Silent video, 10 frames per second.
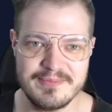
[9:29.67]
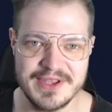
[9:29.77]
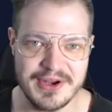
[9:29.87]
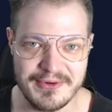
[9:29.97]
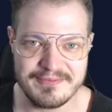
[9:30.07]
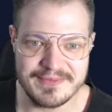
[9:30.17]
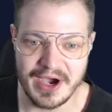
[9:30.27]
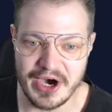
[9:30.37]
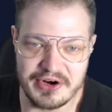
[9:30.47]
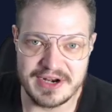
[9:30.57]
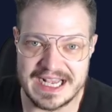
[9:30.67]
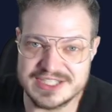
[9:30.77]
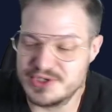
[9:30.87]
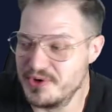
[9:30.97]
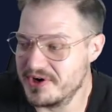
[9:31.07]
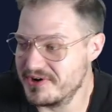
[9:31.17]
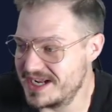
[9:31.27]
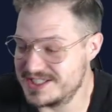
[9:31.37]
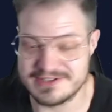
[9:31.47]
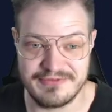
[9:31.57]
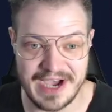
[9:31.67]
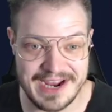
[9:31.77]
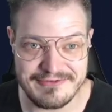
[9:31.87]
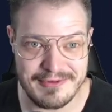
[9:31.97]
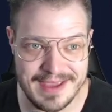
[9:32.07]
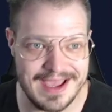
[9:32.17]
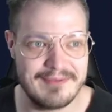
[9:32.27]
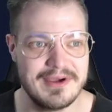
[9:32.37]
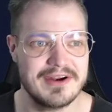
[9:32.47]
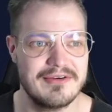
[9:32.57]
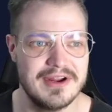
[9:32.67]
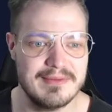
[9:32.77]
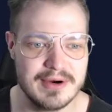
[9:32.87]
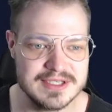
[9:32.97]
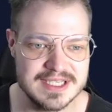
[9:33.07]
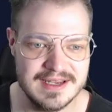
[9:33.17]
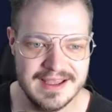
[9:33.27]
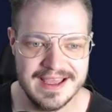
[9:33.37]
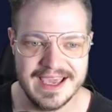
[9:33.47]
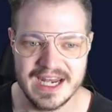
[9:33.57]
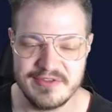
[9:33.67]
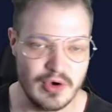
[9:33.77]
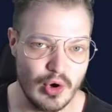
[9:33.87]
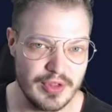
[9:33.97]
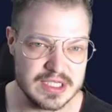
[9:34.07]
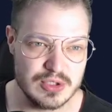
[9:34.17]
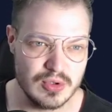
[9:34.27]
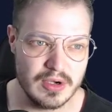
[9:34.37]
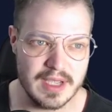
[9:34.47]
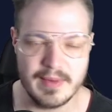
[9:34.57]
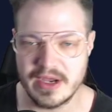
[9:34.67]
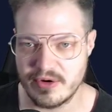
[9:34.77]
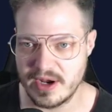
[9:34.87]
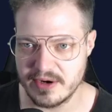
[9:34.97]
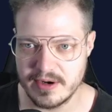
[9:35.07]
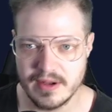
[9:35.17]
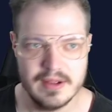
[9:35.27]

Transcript: You know, 100x, 200x is fine for me. I'm not a greedy person. And if you hold it too long, it might crater.